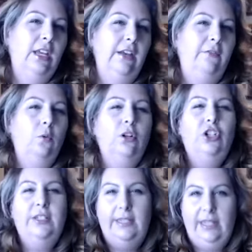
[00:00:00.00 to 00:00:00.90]
if we'll
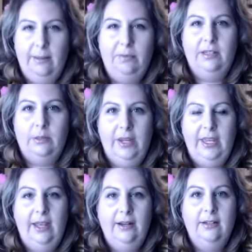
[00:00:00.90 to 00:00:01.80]
just skip this
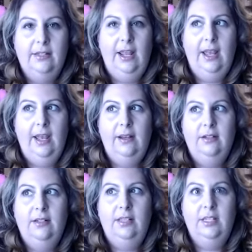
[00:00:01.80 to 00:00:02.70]
weekend
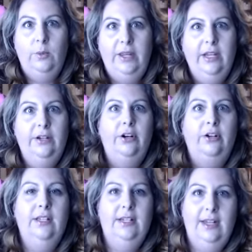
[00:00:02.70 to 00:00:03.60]
and this weekend
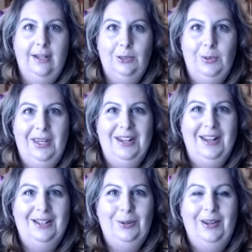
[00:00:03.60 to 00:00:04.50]
turns into next weekend,
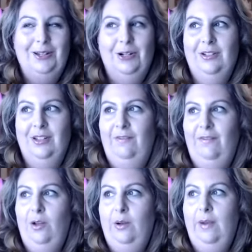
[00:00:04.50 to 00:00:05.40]
next weekend turns into the
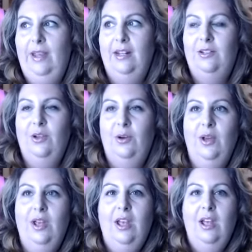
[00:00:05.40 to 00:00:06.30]
following weekend. So,
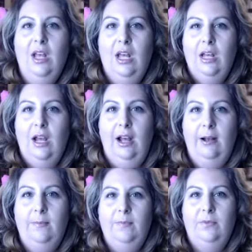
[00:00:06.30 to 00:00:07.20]

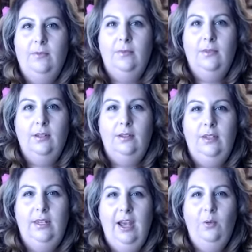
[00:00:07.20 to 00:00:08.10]
um,
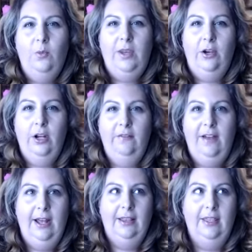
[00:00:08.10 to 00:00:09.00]
yeah, we could have
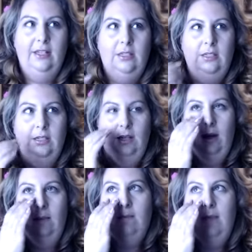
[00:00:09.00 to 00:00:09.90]
had this
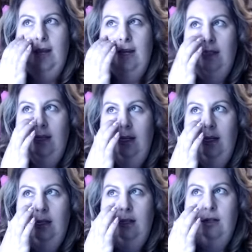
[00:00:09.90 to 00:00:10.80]

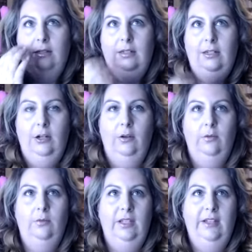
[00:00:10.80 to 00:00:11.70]
amazing, you
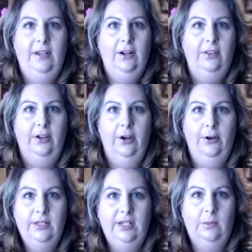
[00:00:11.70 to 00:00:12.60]
know, living on the
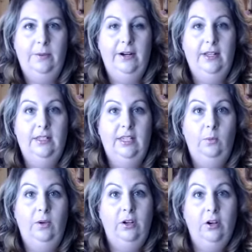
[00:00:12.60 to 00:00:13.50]
coast experience
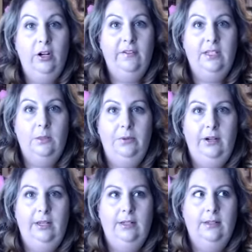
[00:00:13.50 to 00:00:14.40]
and we could have
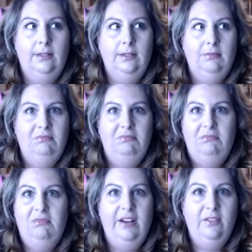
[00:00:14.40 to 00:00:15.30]
experienced
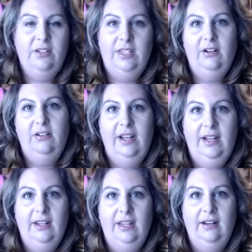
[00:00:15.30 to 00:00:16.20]
never seeing our
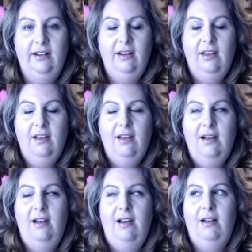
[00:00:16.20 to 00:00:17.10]
dad again.
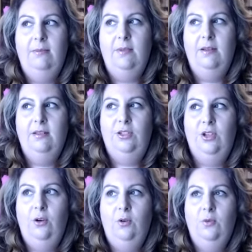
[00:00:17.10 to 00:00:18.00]
Um,
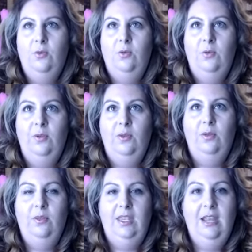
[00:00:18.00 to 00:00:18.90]
so
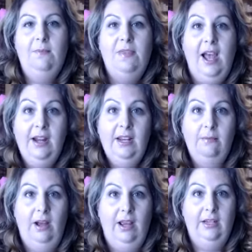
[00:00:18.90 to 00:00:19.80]
keep that
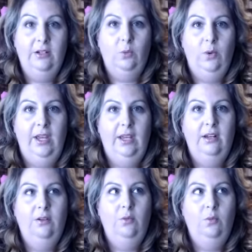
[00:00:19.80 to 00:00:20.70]
in mind
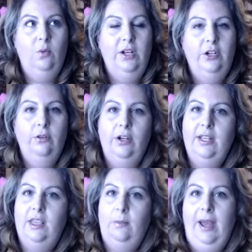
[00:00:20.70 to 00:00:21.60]
when when you
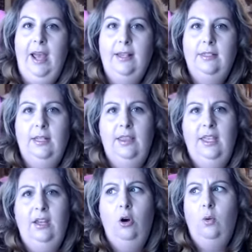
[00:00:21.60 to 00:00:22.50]
look at the past and
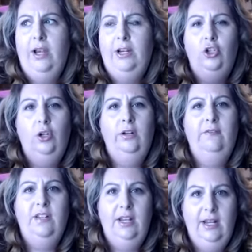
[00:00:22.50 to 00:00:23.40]
think, oh, I should
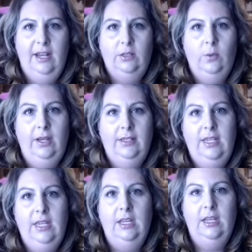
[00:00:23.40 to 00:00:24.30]
have done X, Y,
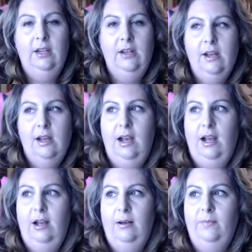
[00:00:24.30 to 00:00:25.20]
Z.
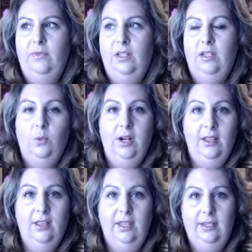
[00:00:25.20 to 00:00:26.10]
Because um, one
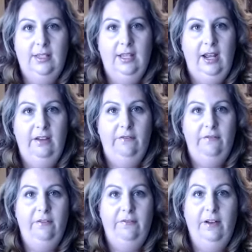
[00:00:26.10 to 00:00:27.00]
of the things that I've
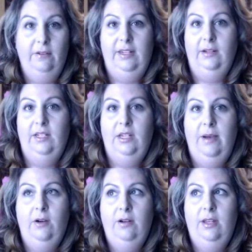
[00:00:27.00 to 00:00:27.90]
felt guilty
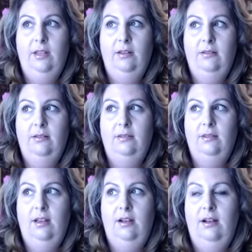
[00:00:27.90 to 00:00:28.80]
about
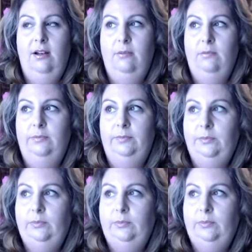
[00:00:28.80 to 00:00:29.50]
is um,